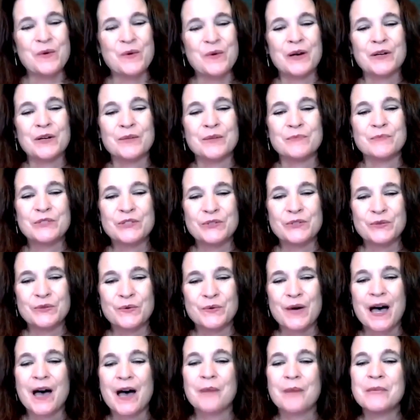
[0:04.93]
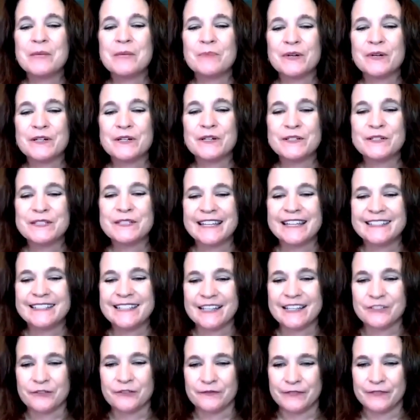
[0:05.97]
Welcome to Hummingbirds and
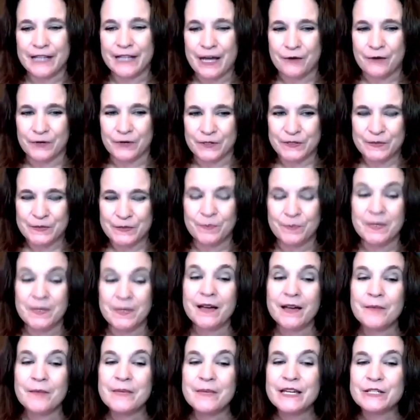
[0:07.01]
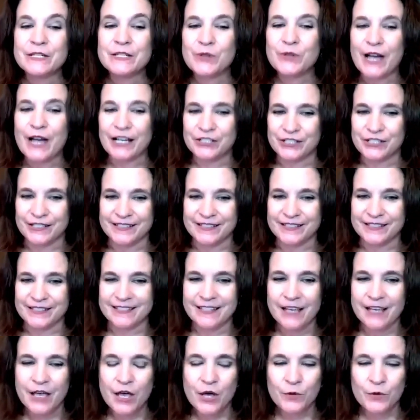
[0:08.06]
Desert Flowers, Becoming Attractions
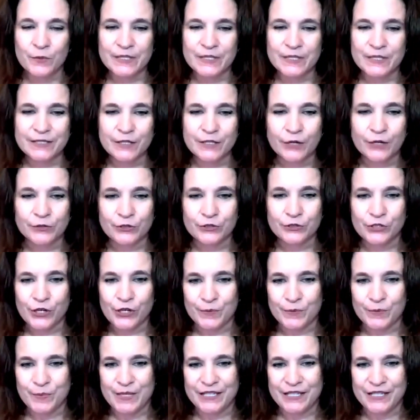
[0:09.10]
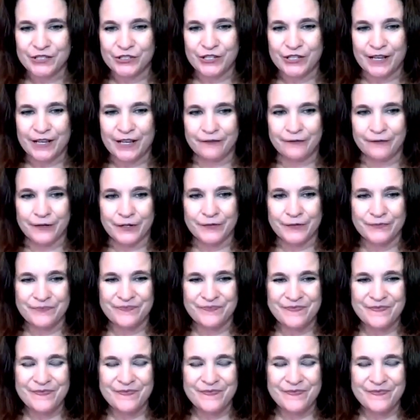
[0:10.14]
with Dr. John P. Schaefer.